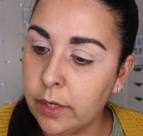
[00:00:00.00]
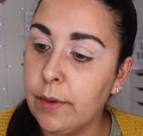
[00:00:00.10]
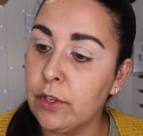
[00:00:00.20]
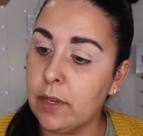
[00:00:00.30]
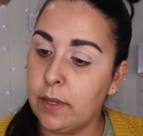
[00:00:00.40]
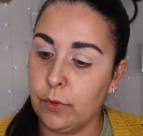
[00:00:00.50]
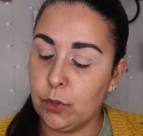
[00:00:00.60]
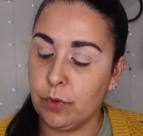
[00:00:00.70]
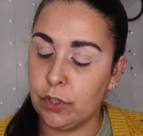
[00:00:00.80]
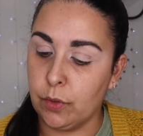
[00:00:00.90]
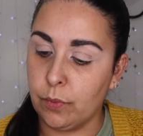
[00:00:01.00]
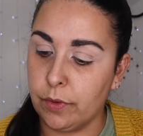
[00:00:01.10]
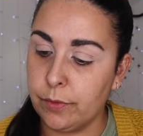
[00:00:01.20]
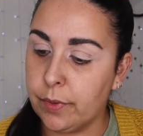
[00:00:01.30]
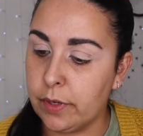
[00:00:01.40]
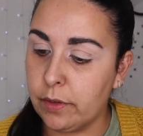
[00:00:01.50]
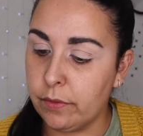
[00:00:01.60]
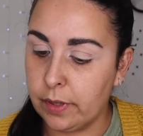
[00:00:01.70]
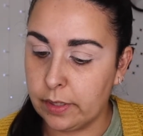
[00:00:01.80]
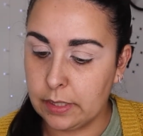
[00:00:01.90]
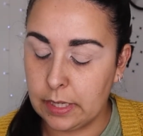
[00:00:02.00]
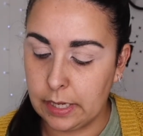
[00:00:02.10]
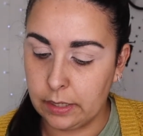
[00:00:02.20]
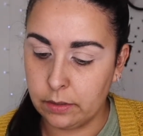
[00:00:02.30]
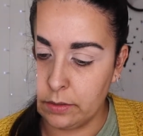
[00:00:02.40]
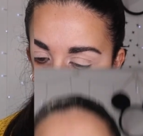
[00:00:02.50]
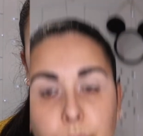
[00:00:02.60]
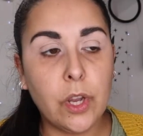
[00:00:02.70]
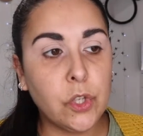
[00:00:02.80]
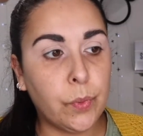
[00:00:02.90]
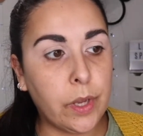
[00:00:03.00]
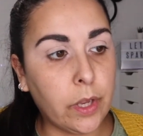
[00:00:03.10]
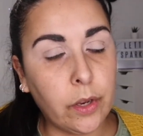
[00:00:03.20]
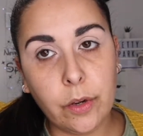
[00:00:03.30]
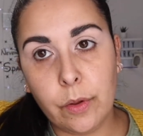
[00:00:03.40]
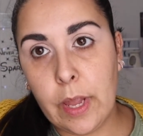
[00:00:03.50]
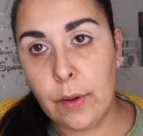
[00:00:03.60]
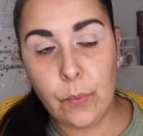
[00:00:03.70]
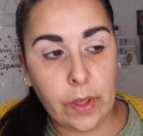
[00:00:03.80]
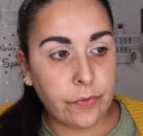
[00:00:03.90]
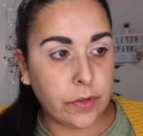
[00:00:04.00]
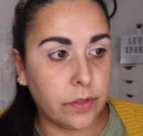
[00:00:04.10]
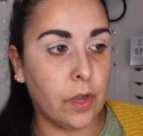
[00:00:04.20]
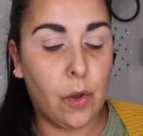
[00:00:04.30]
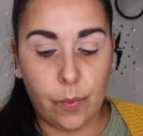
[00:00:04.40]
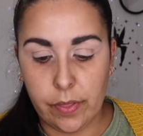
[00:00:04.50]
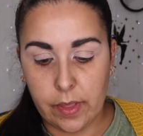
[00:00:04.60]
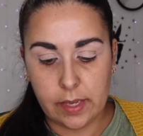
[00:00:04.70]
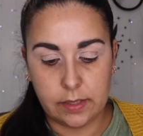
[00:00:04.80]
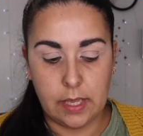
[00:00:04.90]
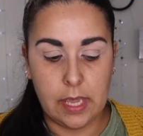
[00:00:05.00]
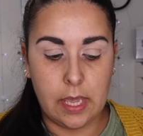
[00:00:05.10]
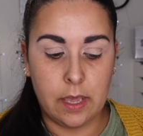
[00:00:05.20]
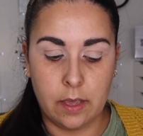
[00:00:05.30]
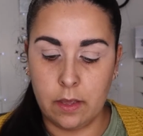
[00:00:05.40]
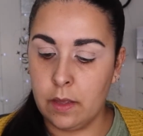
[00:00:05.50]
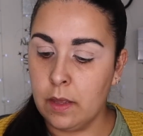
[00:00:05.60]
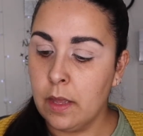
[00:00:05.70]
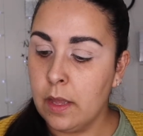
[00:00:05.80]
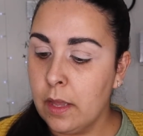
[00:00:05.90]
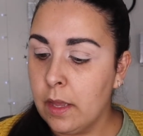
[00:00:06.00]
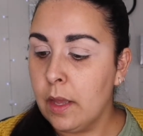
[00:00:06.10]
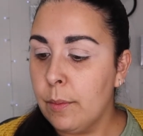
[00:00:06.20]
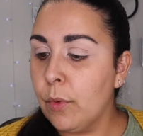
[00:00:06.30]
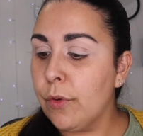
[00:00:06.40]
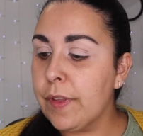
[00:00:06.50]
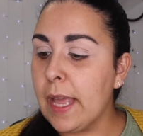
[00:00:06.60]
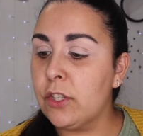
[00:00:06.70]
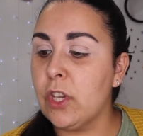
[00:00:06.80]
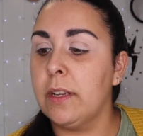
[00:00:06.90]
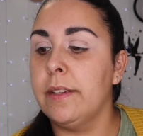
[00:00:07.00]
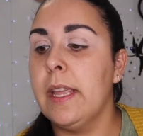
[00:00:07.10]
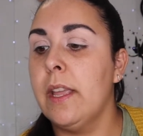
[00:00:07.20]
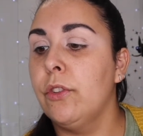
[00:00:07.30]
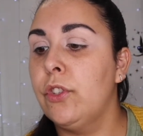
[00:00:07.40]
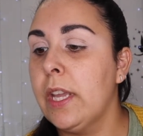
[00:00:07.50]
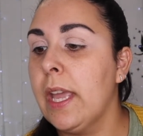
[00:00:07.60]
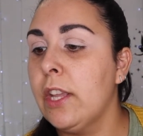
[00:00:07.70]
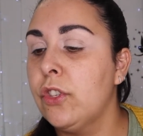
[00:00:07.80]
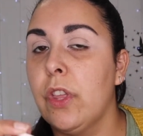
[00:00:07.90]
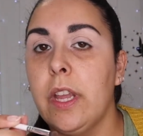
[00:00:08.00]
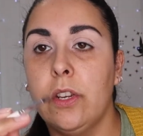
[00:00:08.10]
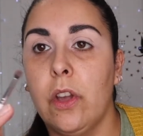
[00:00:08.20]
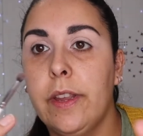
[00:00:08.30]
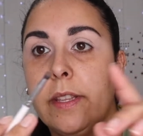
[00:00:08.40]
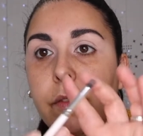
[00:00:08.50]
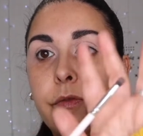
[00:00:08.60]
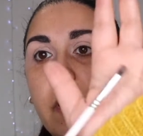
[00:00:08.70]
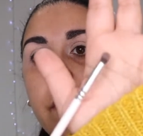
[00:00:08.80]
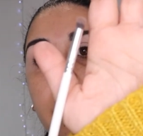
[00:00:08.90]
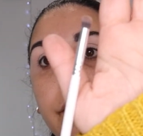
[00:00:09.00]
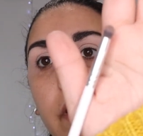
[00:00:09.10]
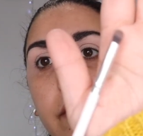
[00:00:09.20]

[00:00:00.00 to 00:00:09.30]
know exactly which brush I want, but I don't think it's clean. So the brush we're going in with to start with is the Morphe X Jaclyn Hill JH39. It's a very